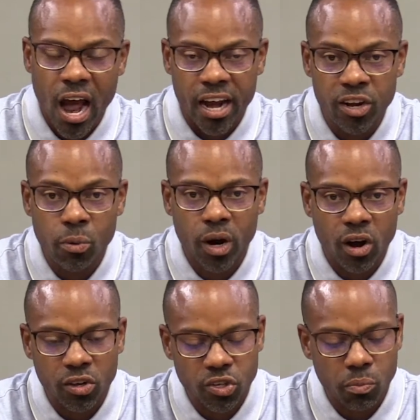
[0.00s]
I do want
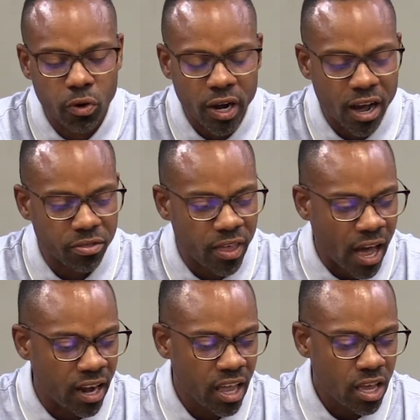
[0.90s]
to also point out
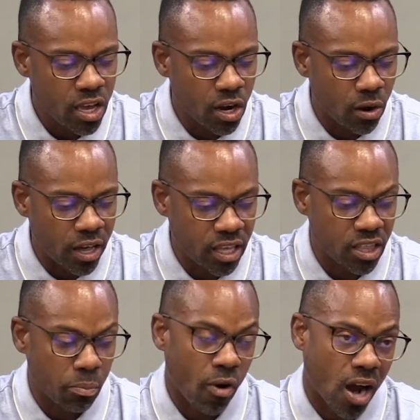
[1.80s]
that, you know, I
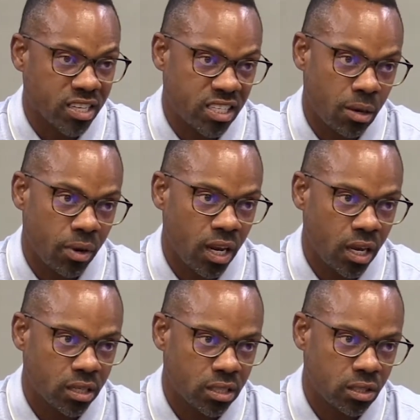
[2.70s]
think the
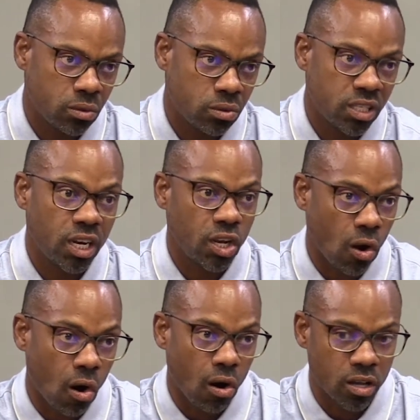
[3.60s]
proximity to City
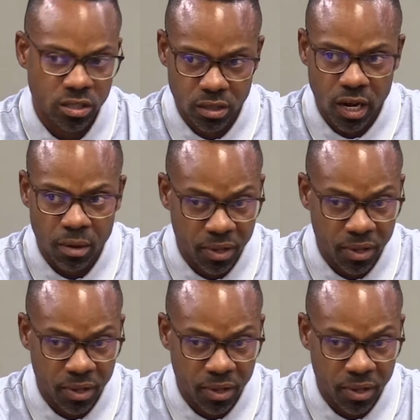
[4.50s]
Hall, as uh,